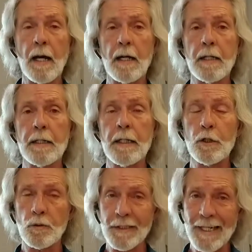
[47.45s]
It
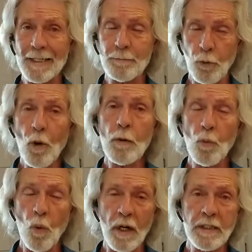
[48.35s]
only takes
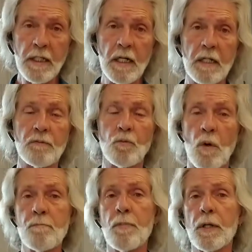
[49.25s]
0.1 of
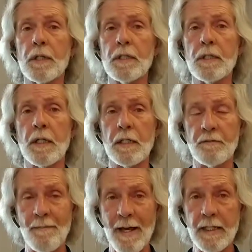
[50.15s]
1 part
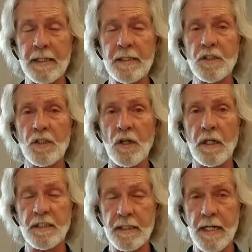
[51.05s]
of manganese to
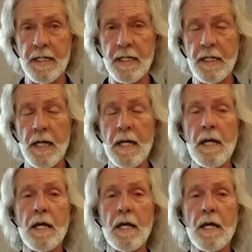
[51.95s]
cause staining.